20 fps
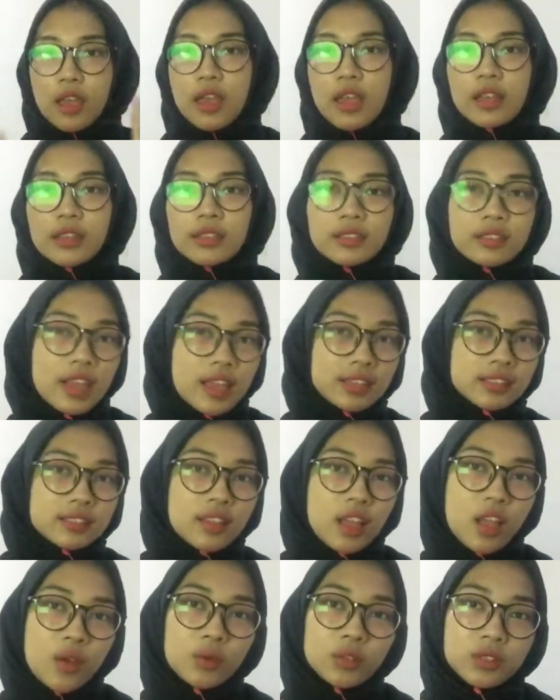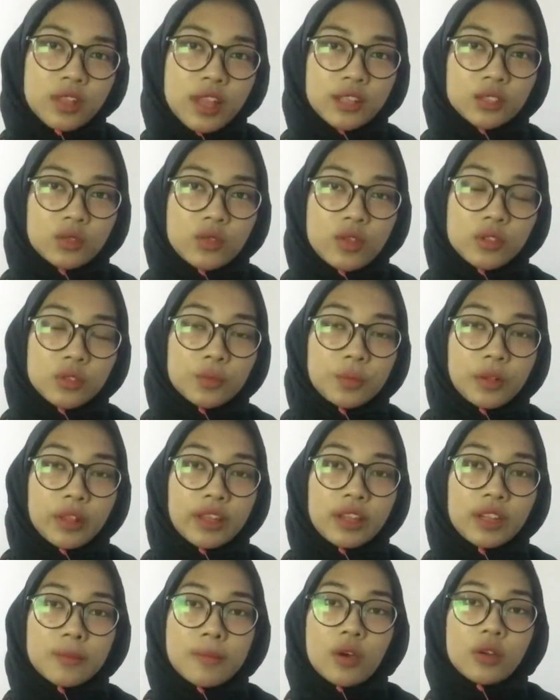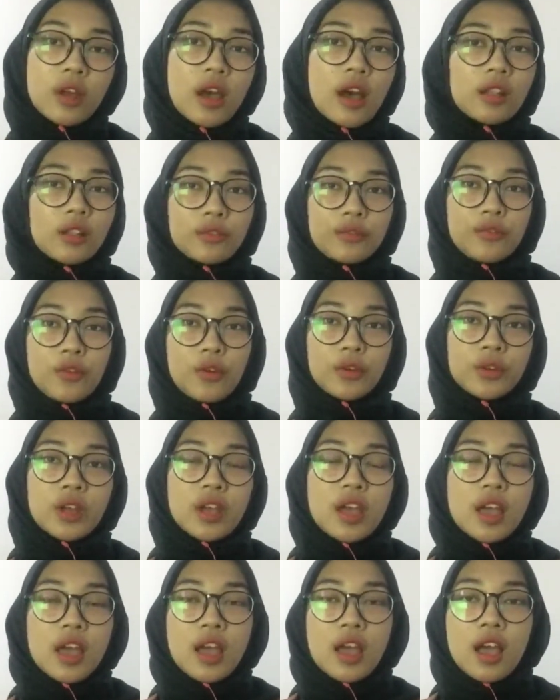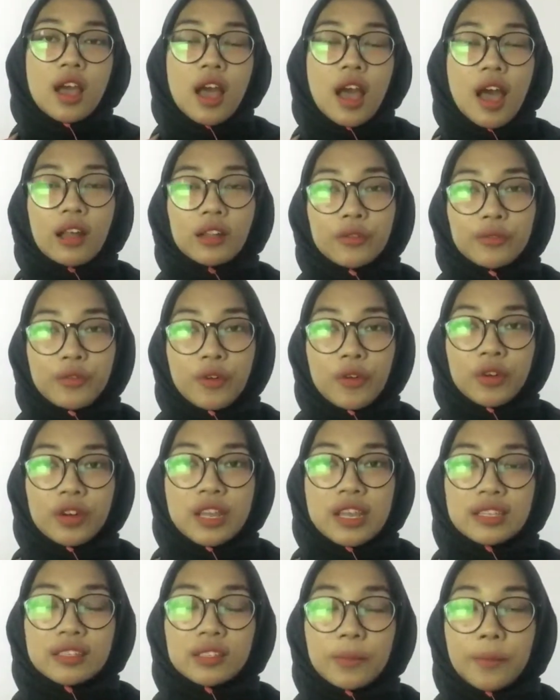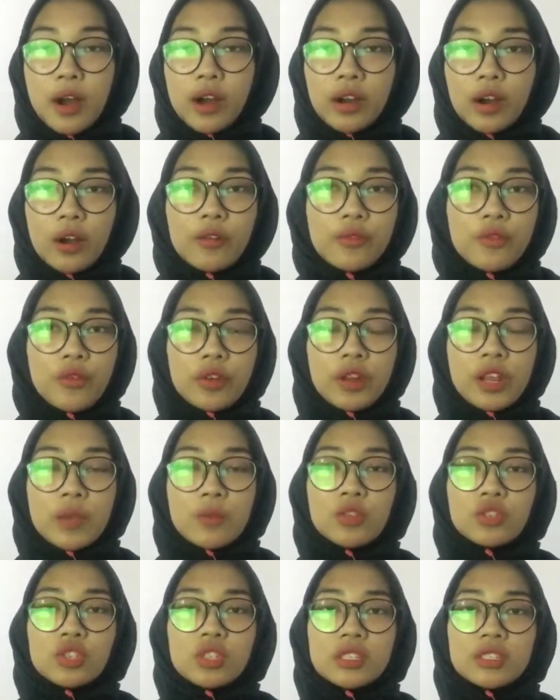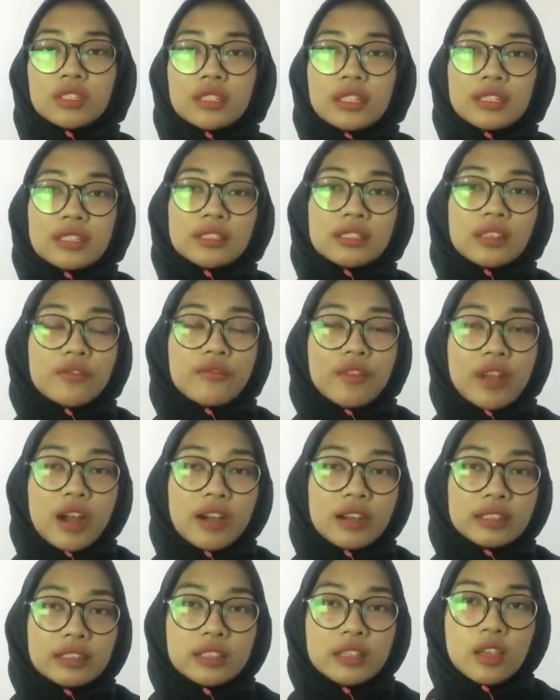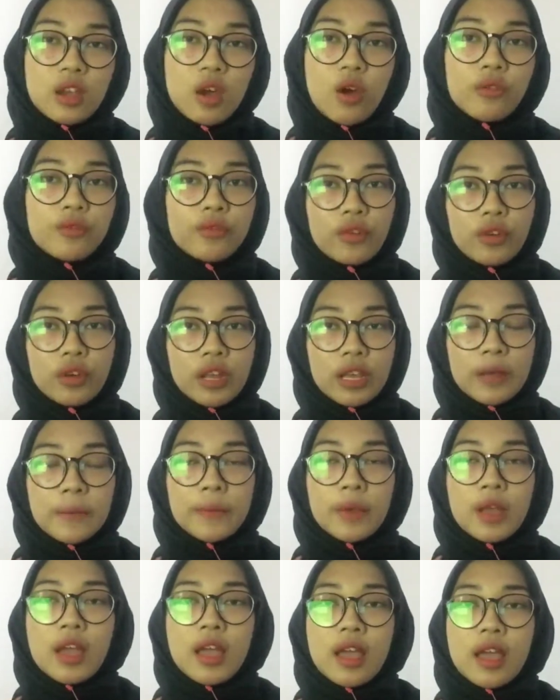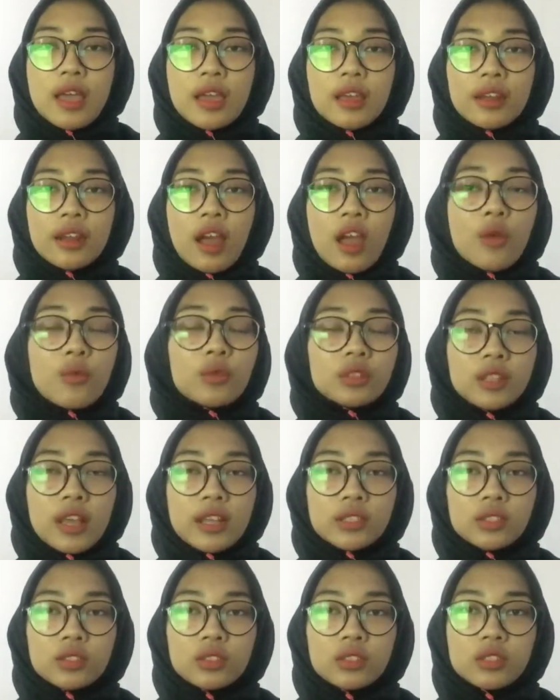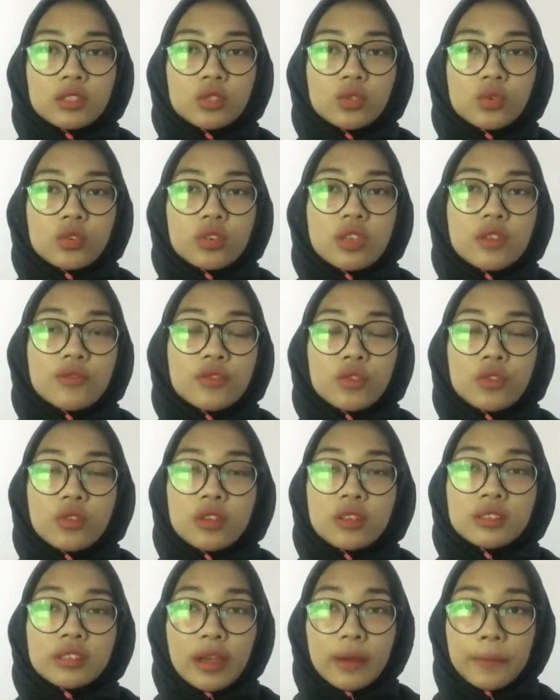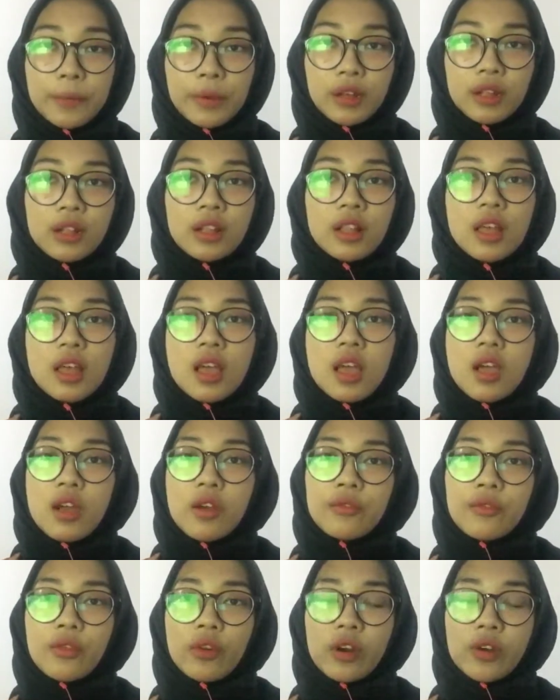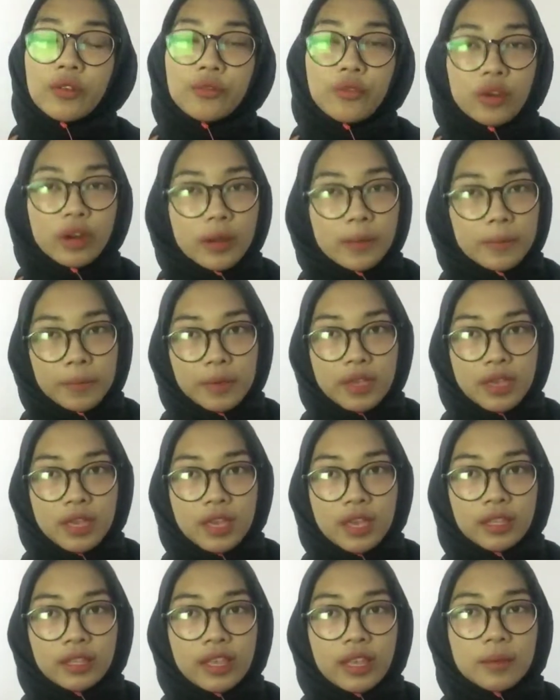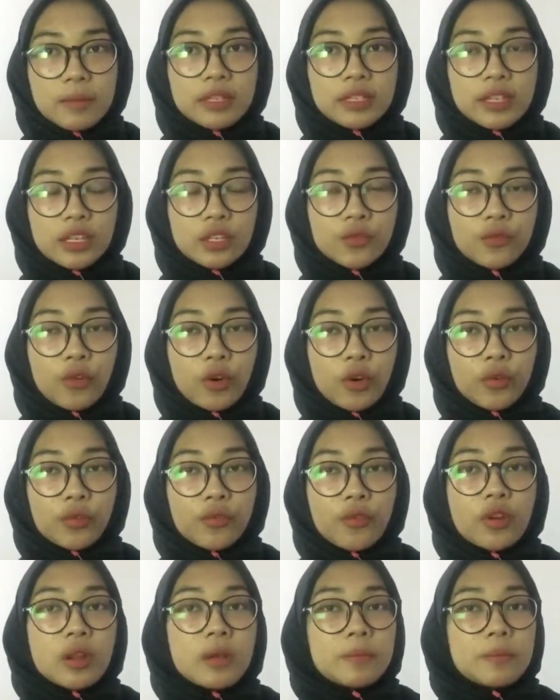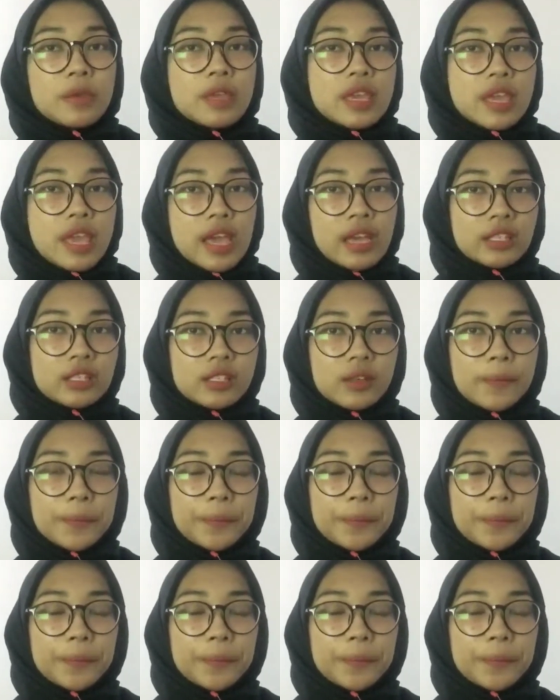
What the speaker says: And next, I would like to explain about allophone. Allophone is a part of phoneme, which is this is a variety of phoneme, and I would like to give you an example. For phoneme P, it can be changed for phoneme PH.